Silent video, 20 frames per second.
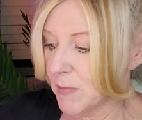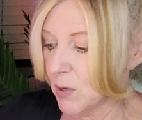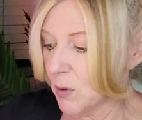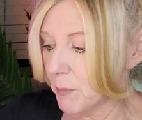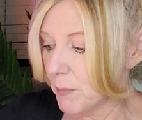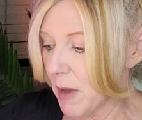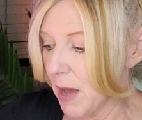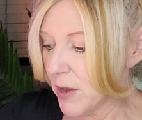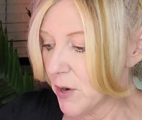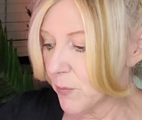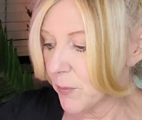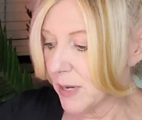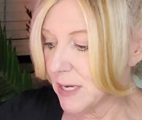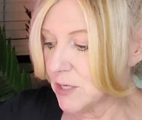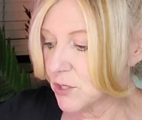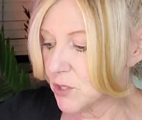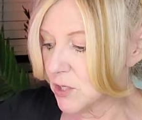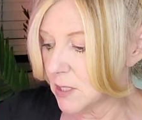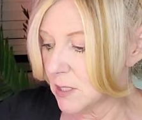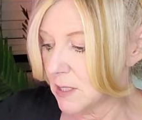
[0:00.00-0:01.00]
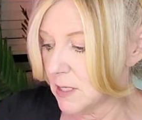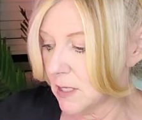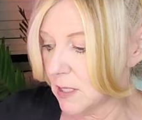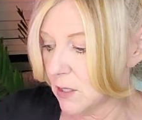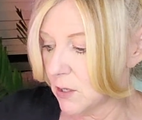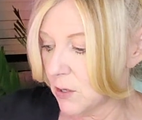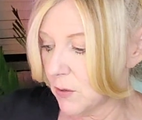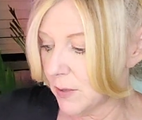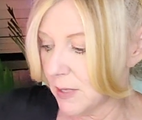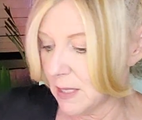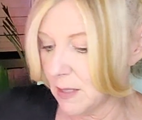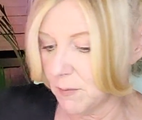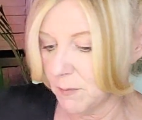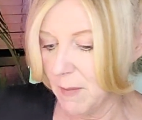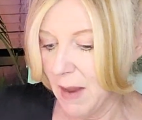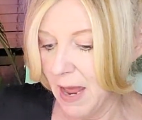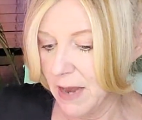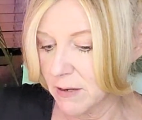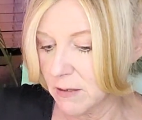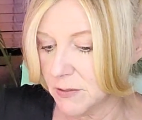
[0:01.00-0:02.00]
you know, moderation, you know, in
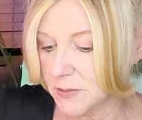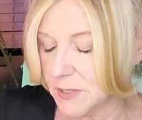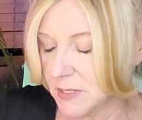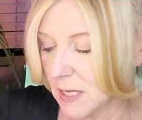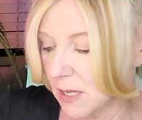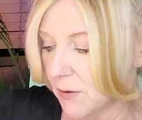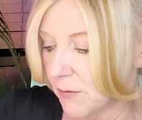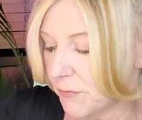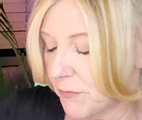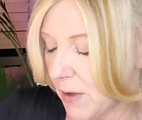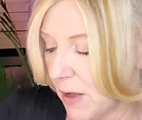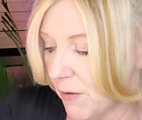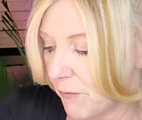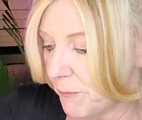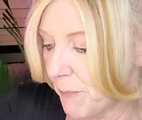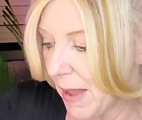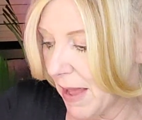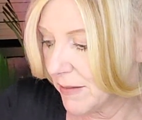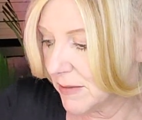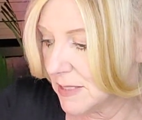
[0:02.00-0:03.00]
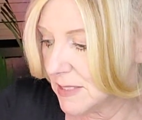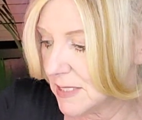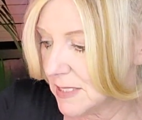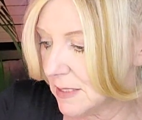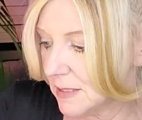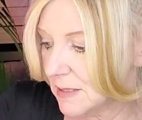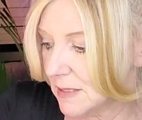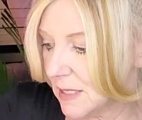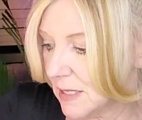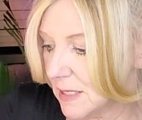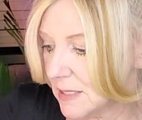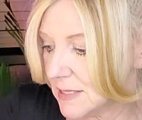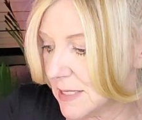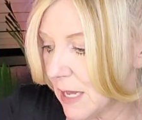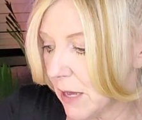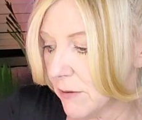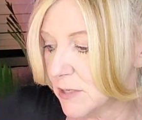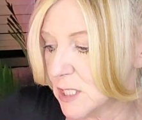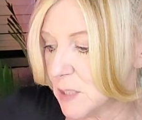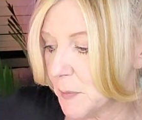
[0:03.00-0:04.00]
matters of, of balancing things
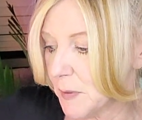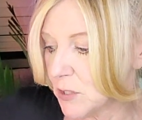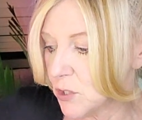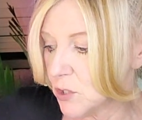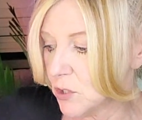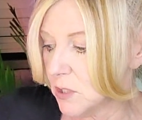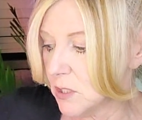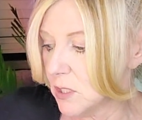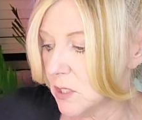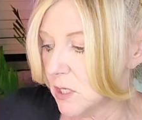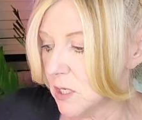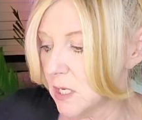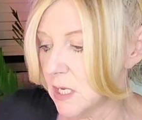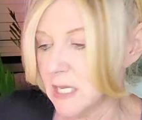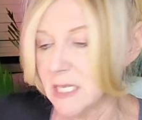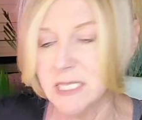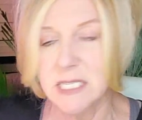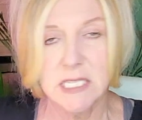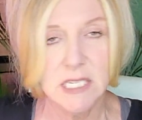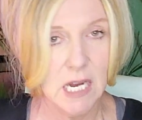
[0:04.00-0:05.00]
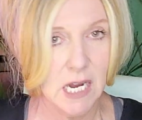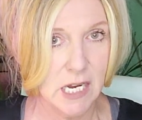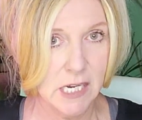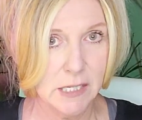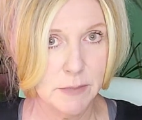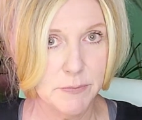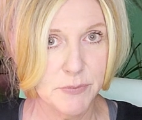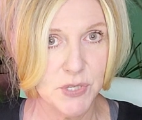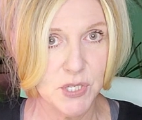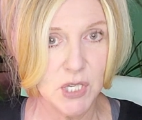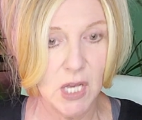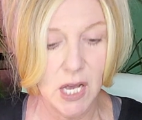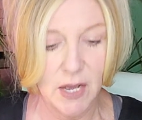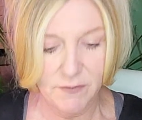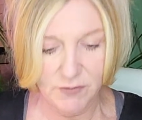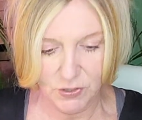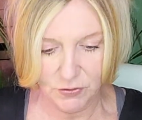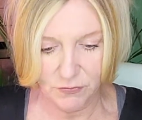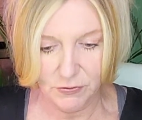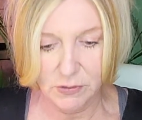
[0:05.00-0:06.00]
out, especially in times
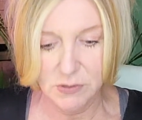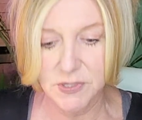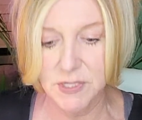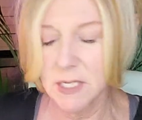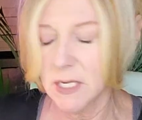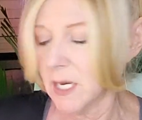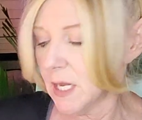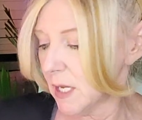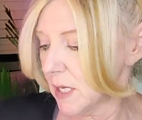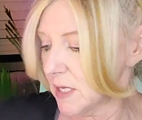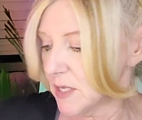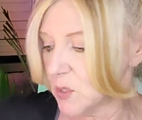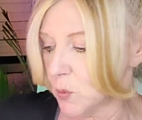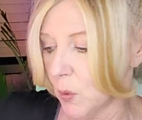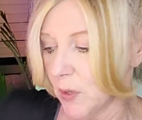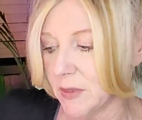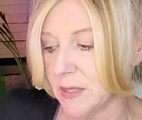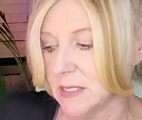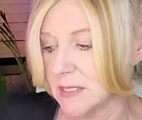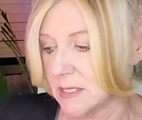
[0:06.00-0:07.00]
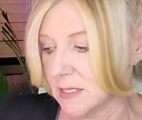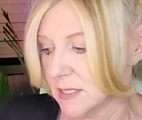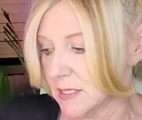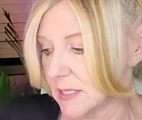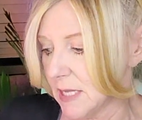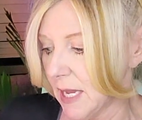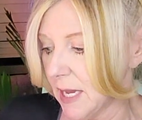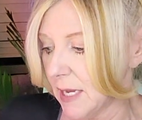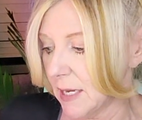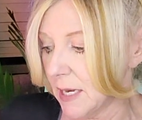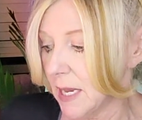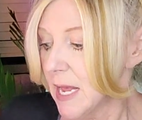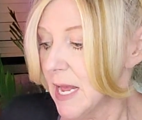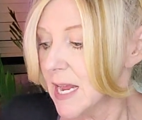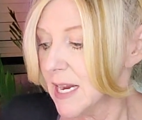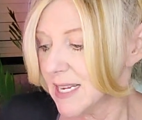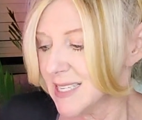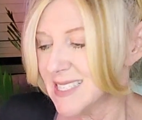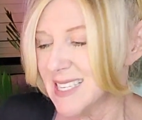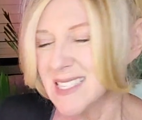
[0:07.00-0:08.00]
of adversity, is what this is saying.
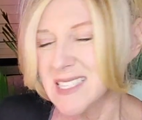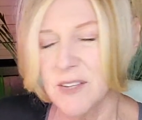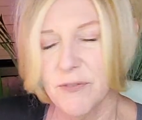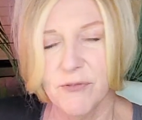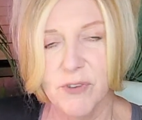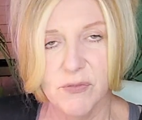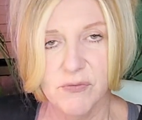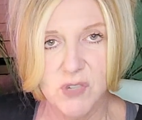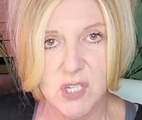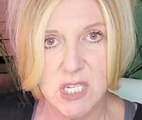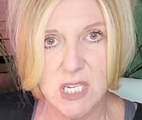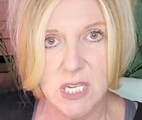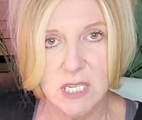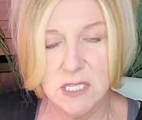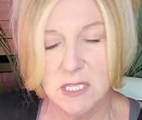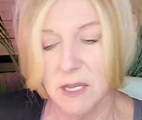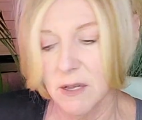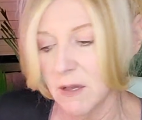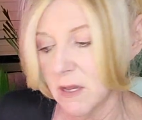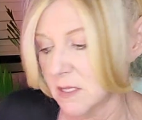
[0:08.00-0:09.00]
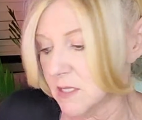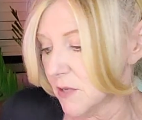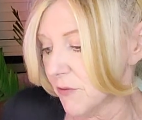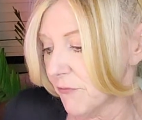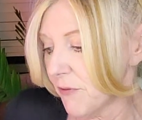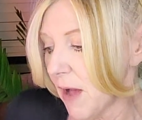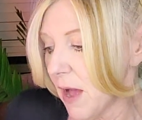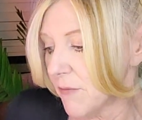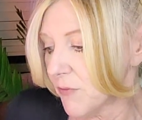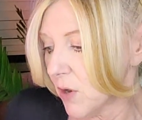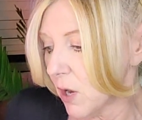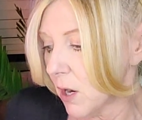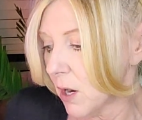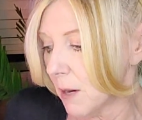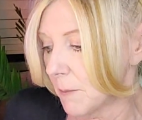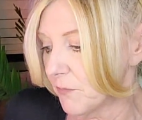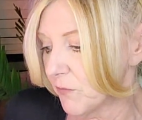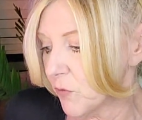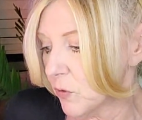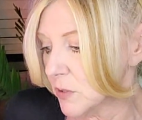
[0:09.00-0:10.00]
Because it's a fifteen, it's a it's a five
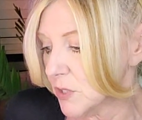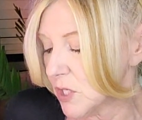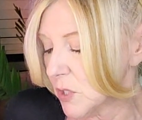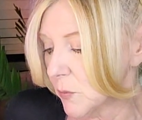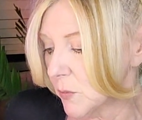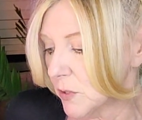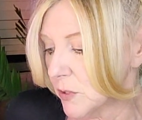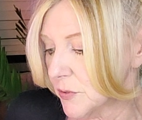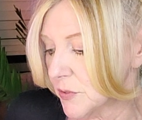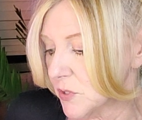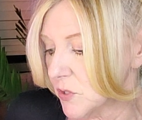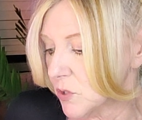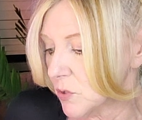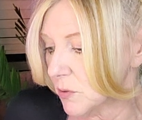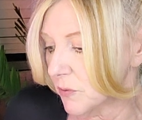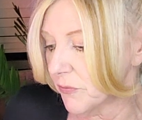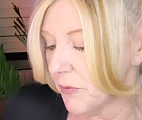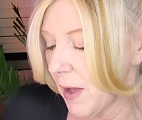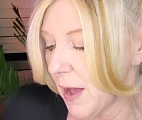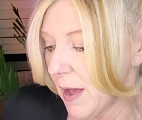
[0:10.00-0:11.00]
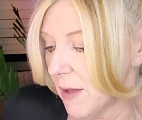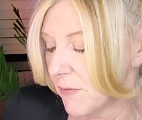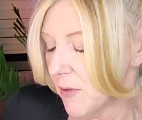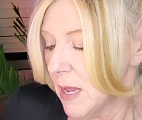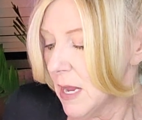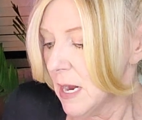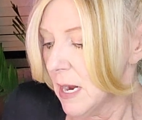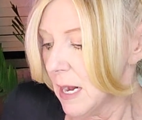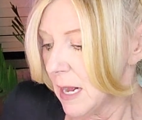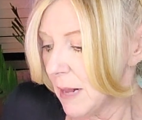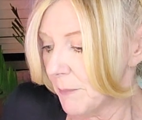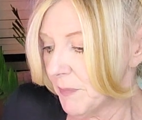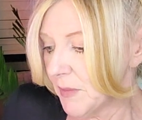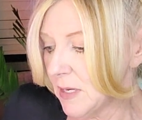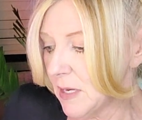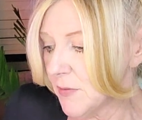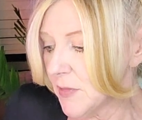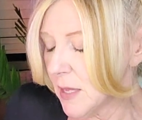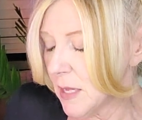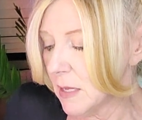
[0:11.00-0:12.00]
card. fourteen reduces to a five. Um,
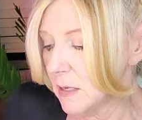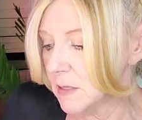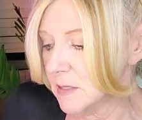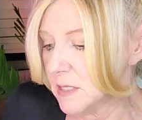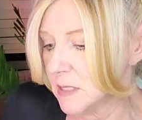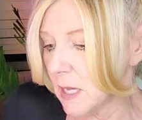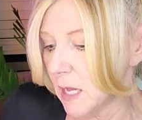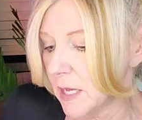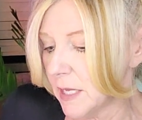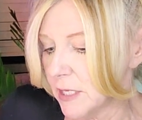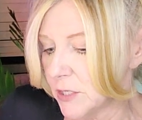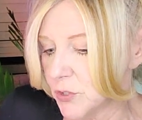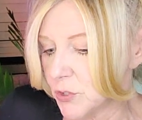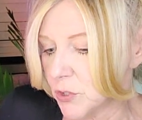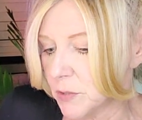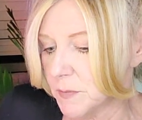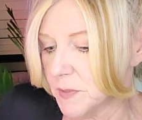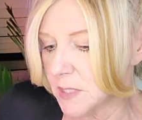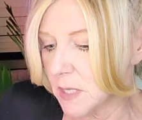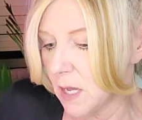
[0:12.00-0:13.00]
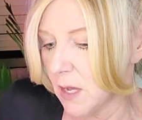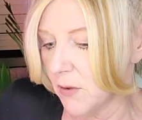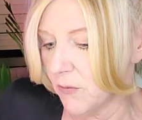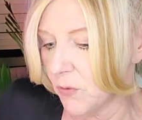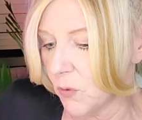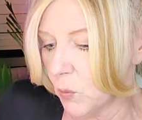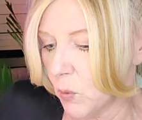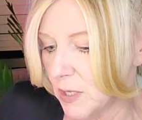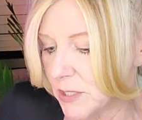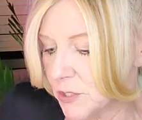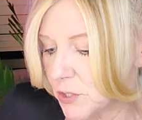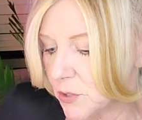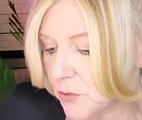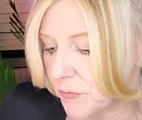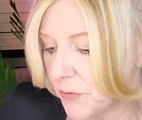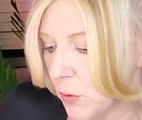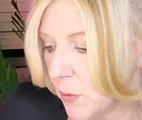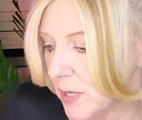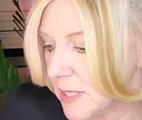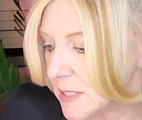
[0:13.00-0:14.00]
anything else uh, in terms of what to
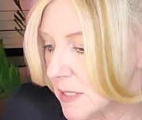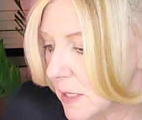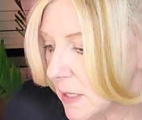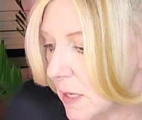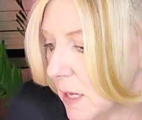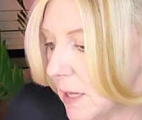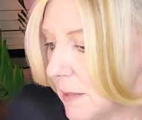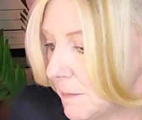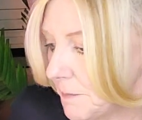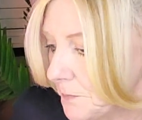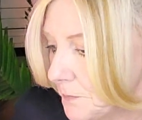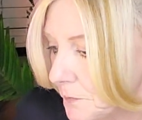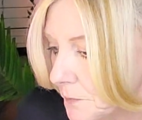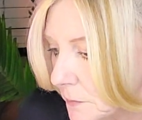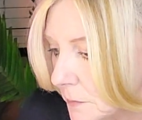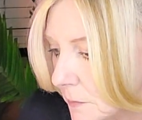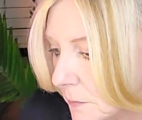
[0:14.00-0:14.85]
focus in on?